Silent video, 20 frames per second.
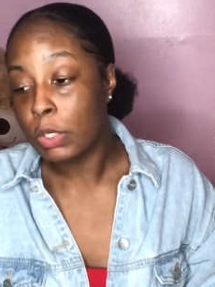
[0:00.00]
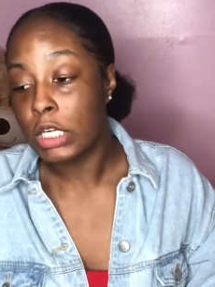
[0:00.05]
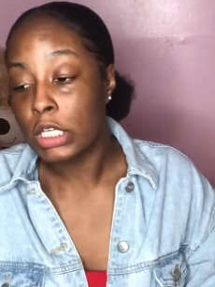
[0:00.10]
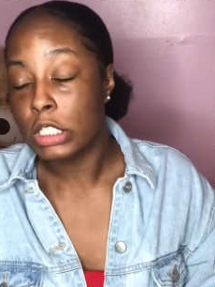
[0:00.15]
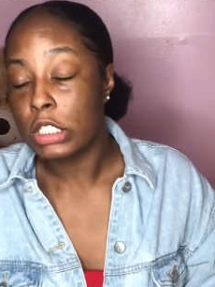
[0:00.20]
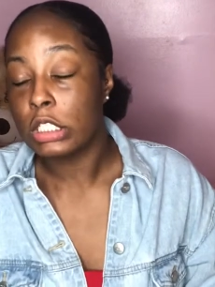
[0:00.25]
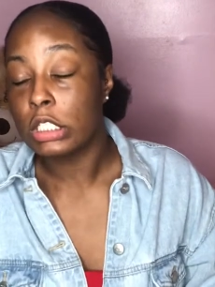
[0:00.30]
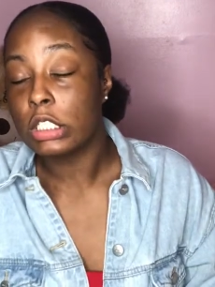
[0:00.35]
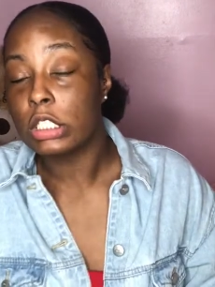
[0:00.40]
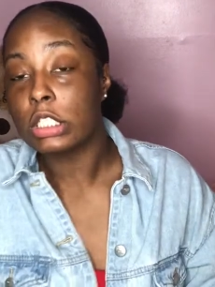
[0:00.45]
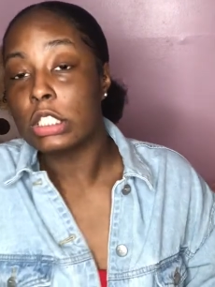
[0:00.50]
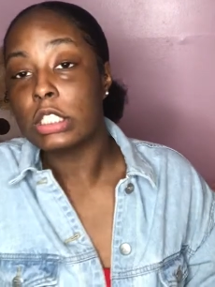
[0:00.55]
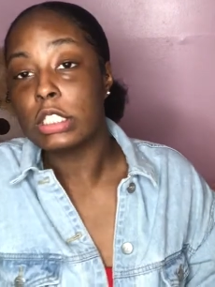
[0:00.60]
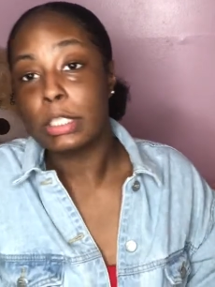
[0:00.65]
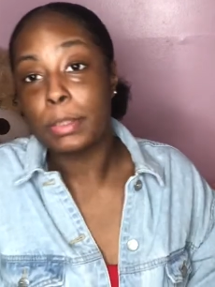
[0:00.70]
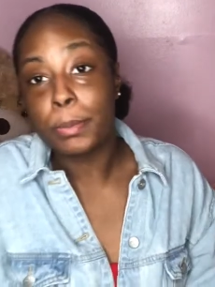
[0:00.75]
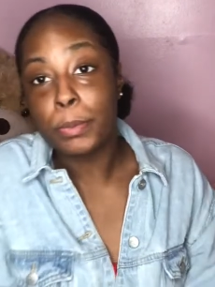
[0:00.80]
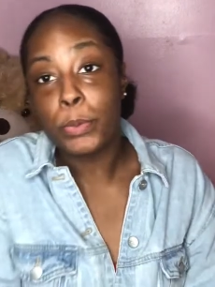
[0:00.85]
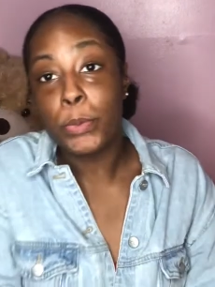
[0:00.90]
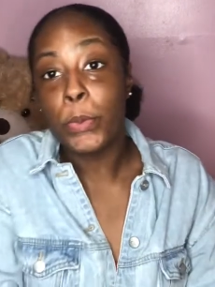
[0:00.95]
it to look
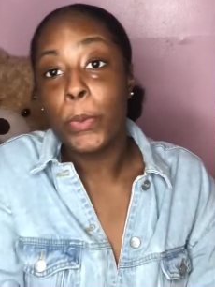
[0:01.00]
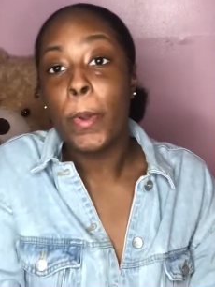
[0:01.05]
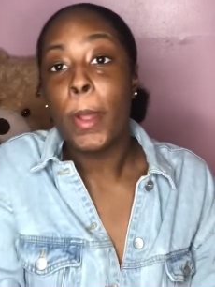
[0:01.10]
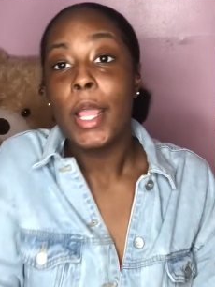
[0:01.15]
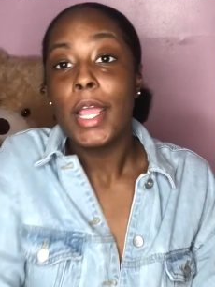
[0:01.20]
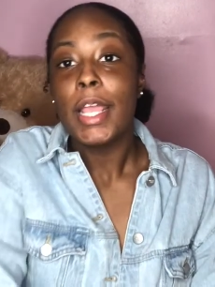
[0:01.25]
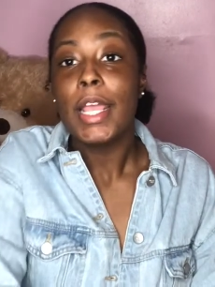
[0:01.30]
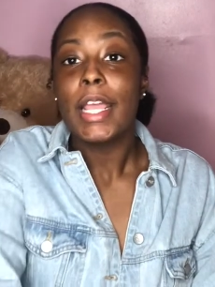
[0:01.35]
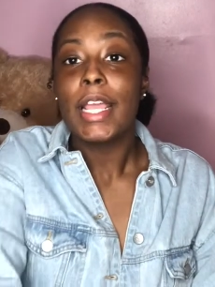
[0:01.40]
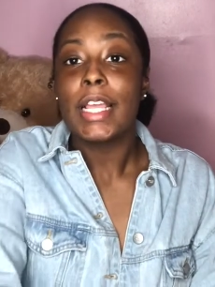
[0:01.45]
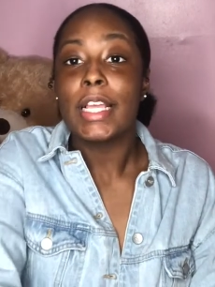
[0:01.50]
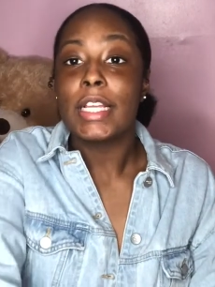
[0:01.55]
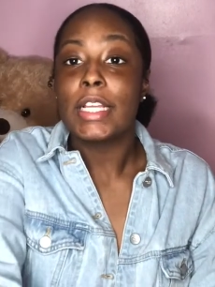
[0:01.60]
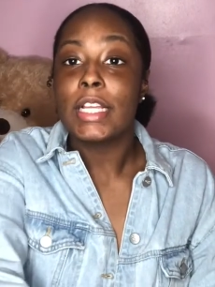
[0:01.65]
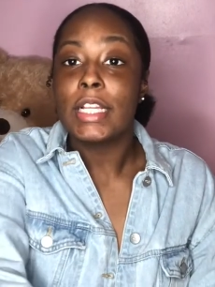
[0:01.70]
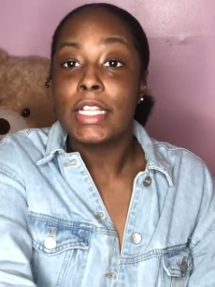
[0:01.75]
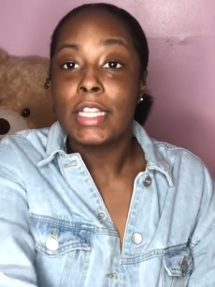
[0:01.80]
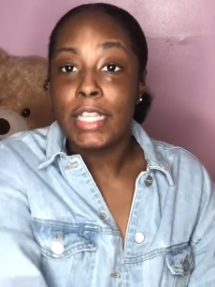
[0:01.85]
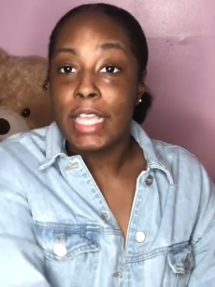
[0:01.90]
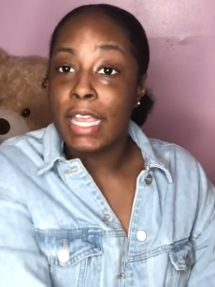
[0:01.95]
simple and
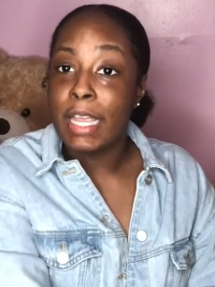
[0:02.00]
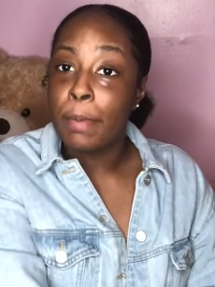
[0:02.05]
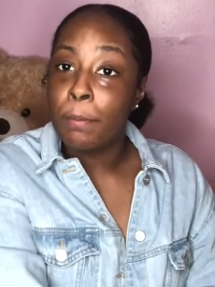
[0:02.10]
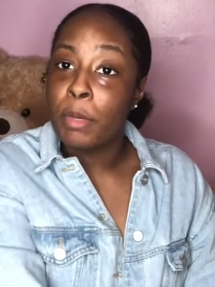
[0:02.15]
clean.